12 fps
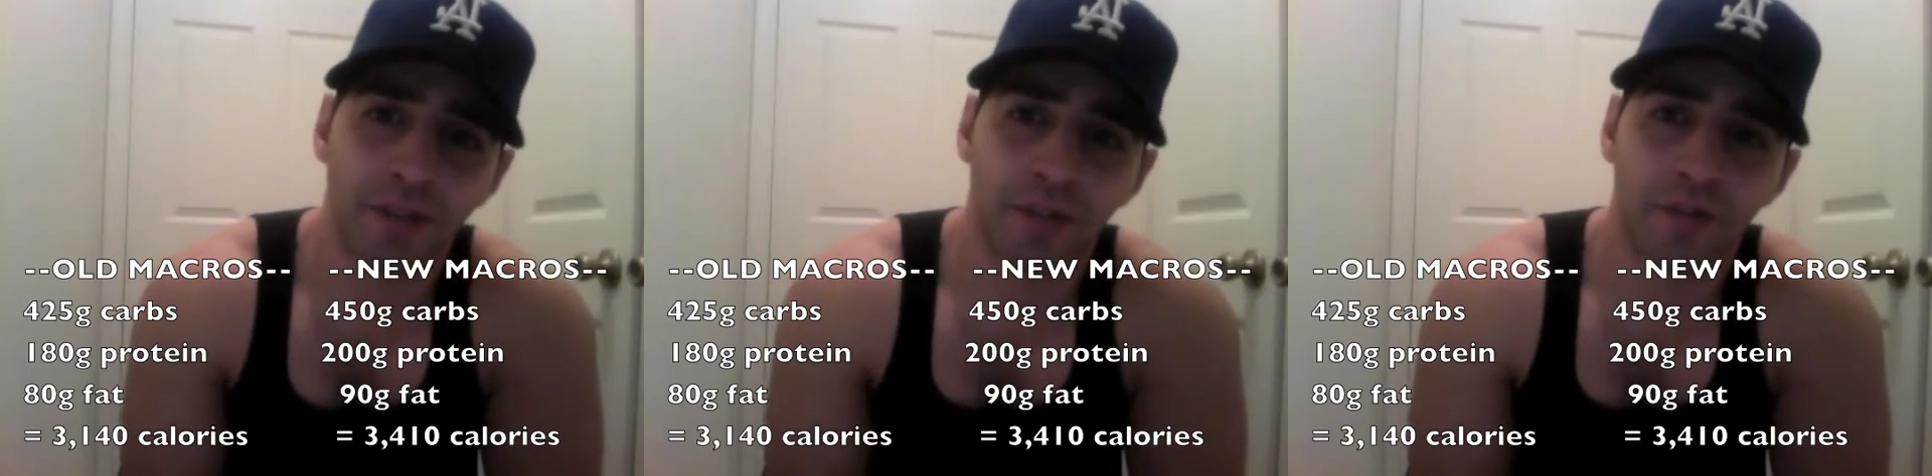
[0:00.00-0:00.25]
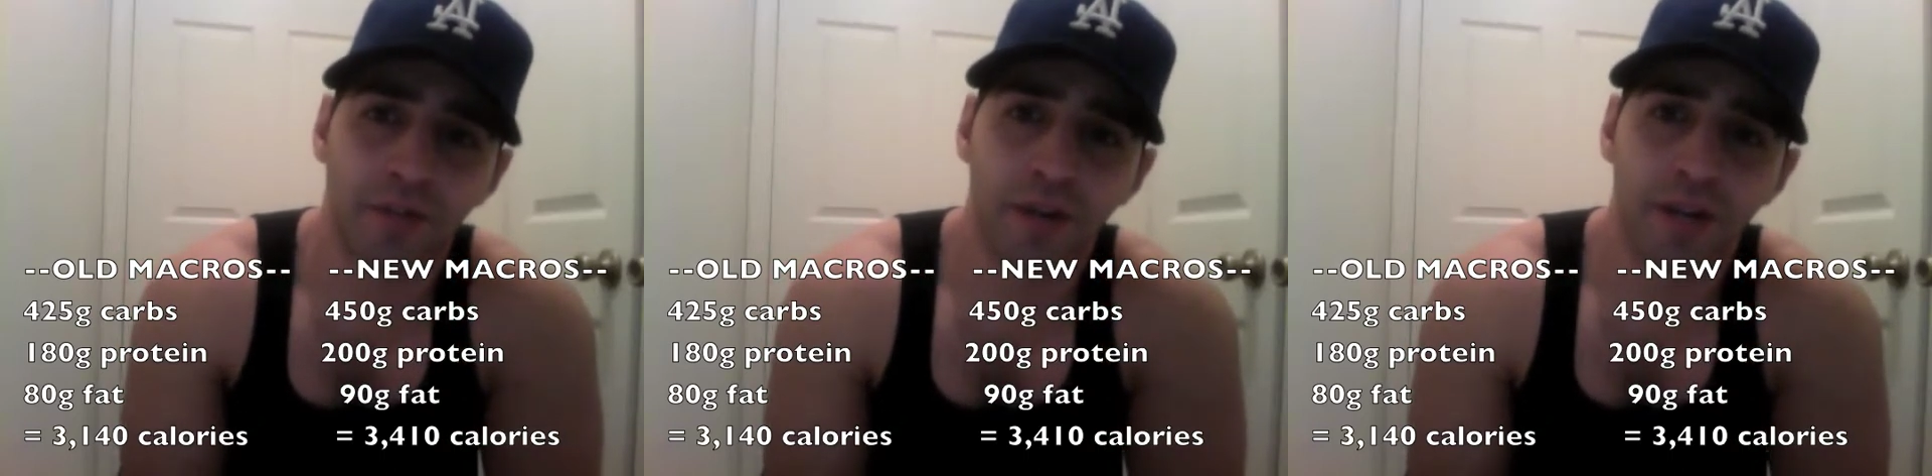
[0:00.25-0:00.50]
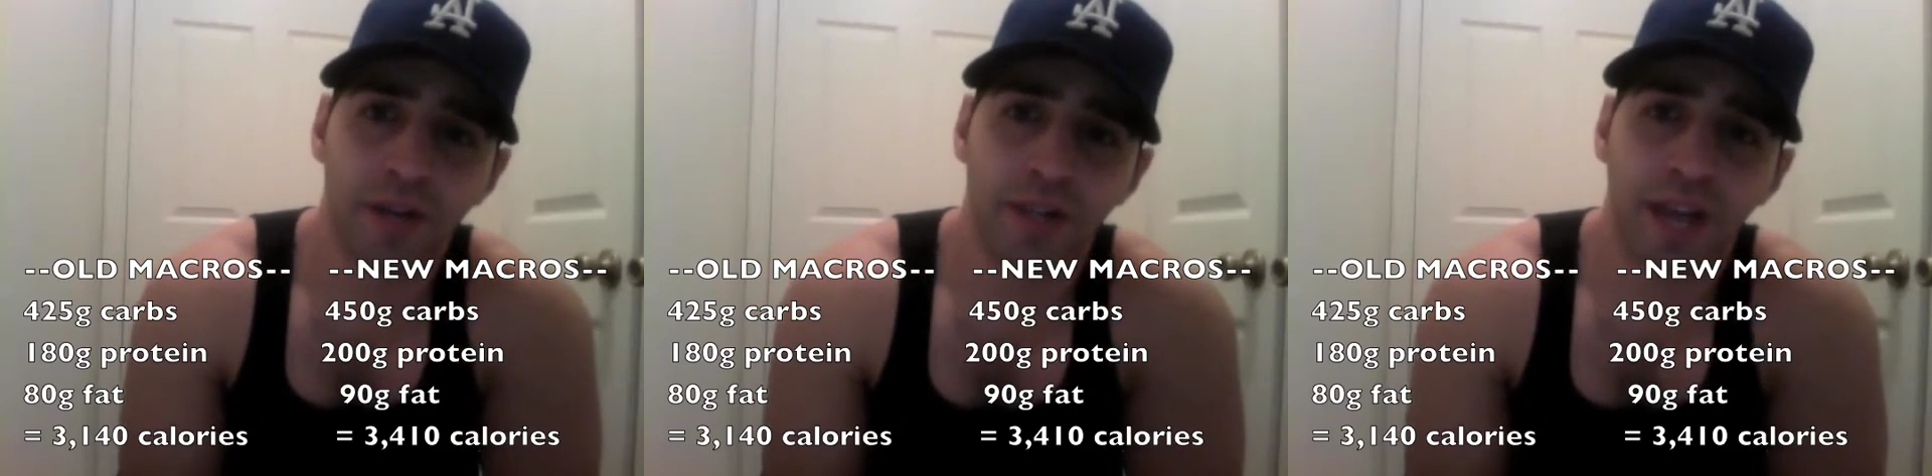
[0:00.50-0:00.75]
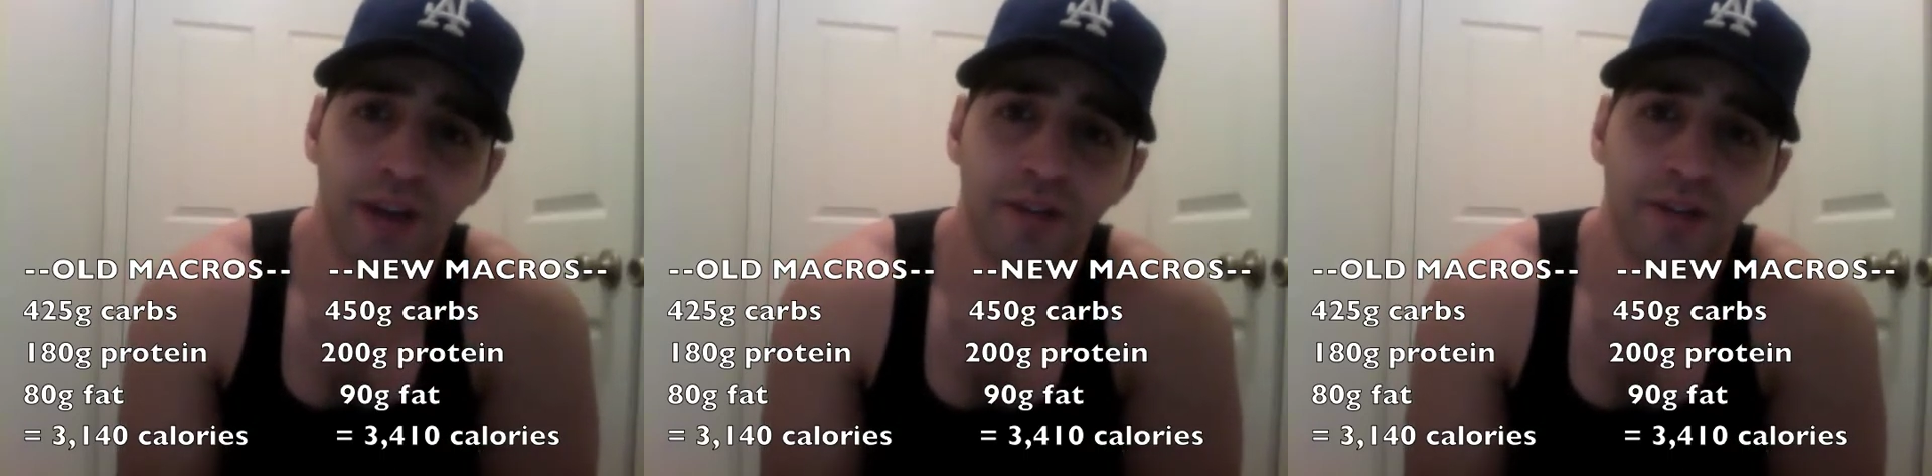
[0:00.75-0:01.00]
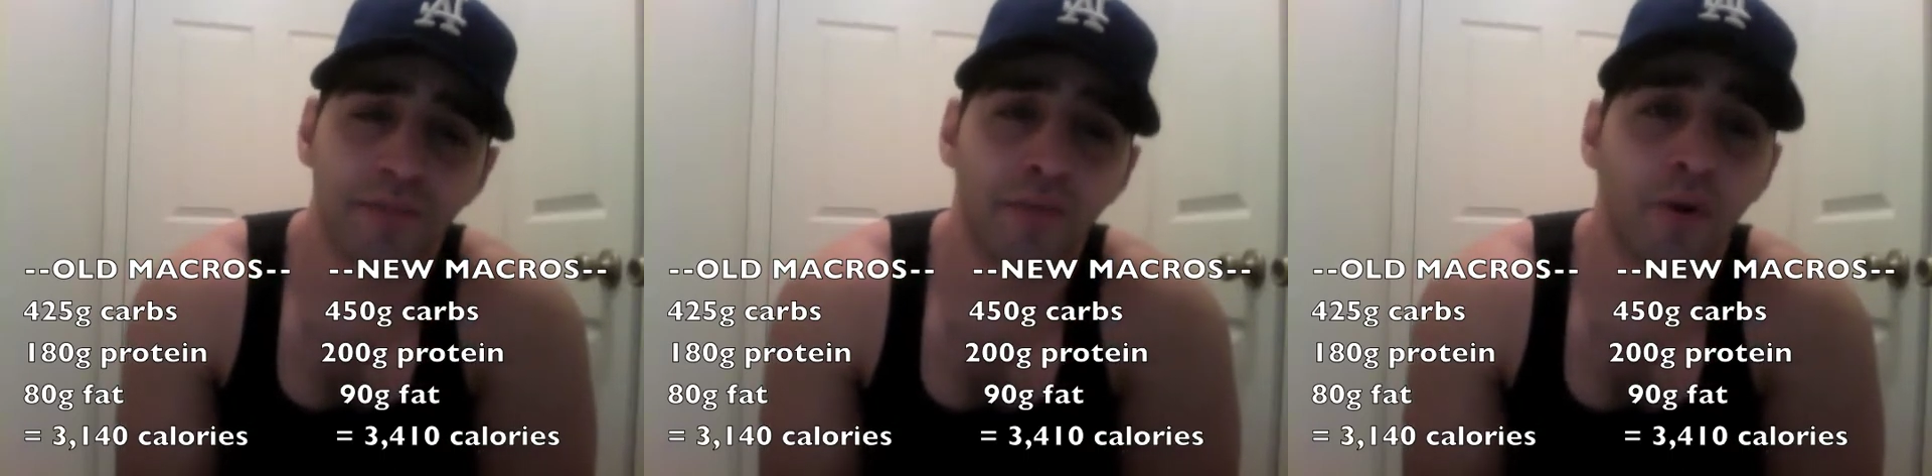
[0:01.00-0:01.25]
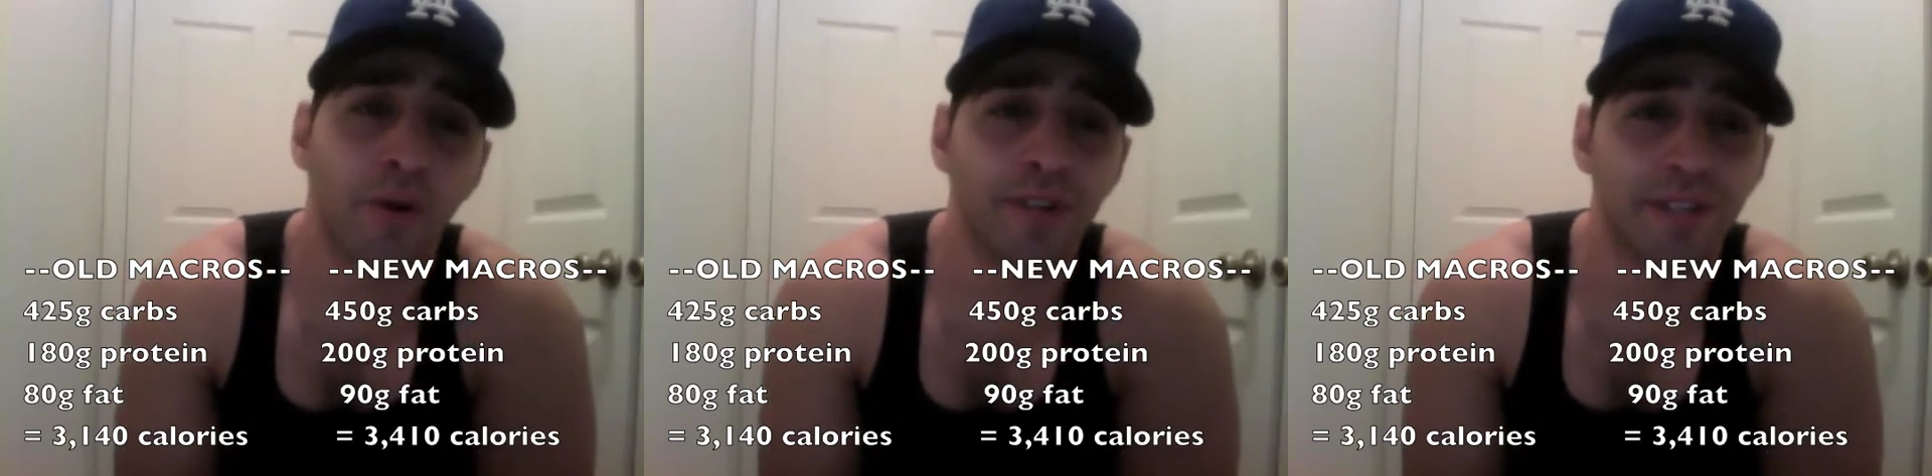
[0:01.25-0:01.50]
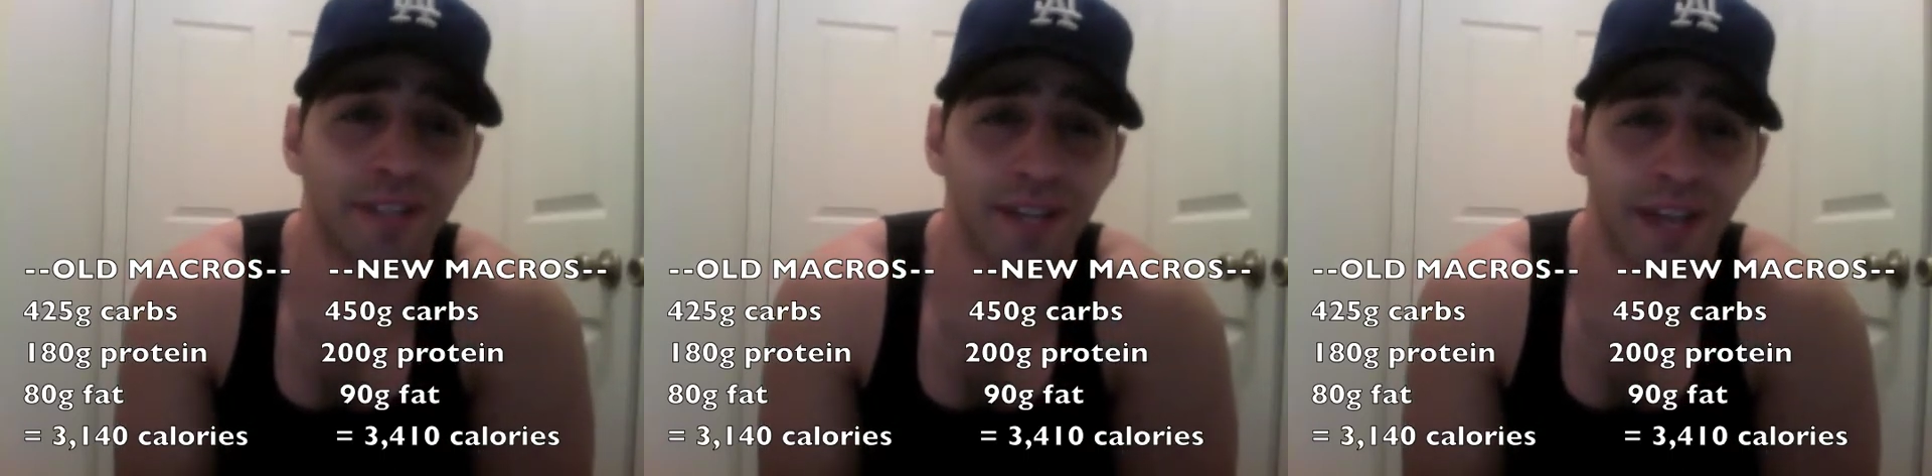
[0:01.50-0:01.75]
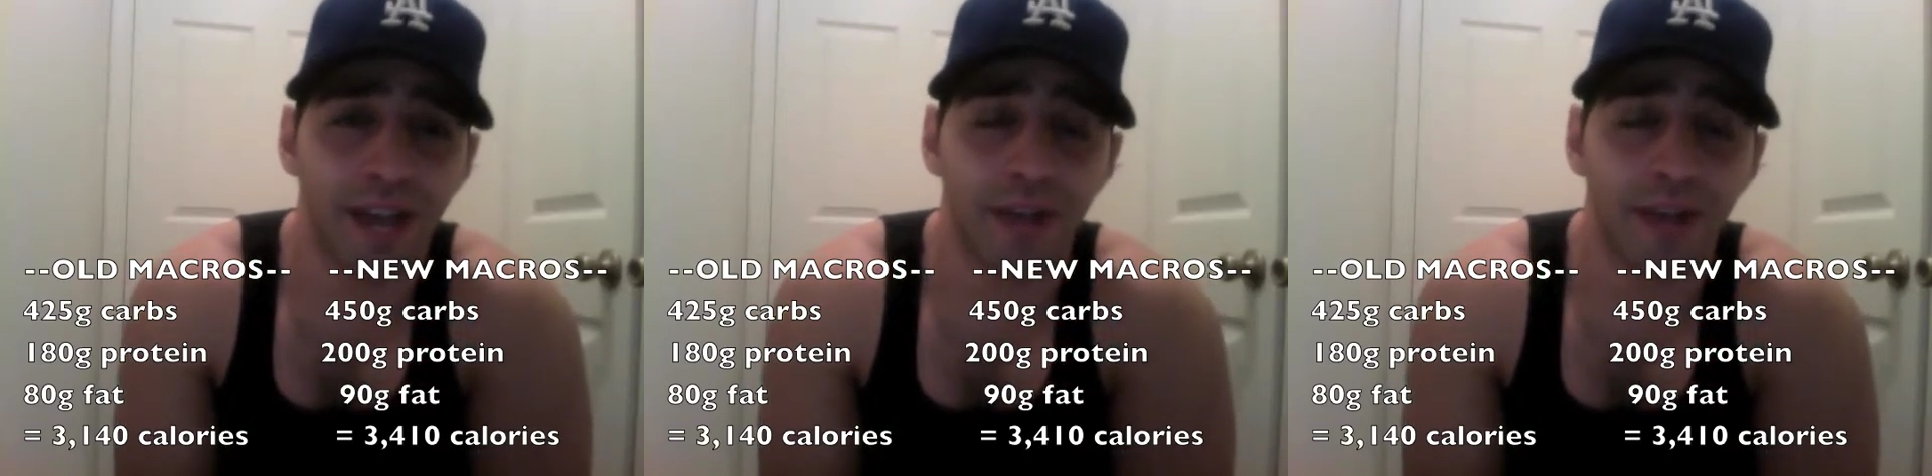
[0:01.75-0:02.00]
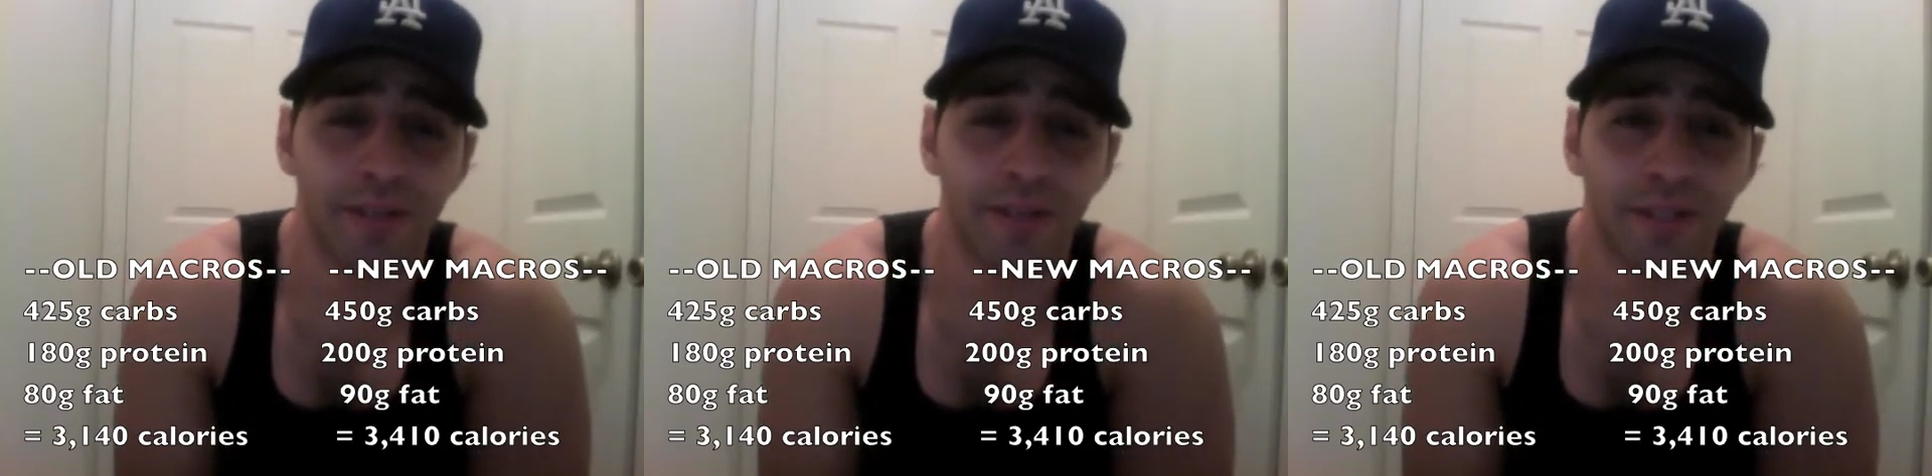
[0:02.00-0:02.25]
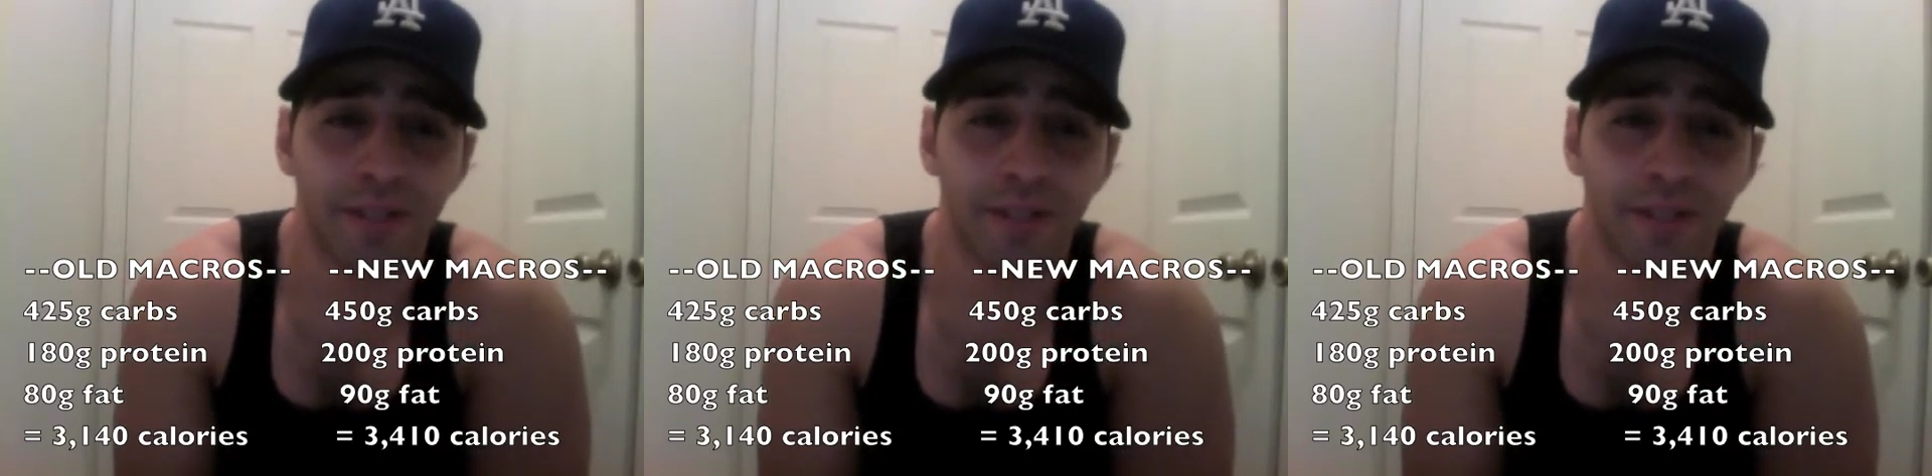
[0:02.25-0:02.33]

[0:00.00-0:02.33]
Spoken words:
3,410 calories.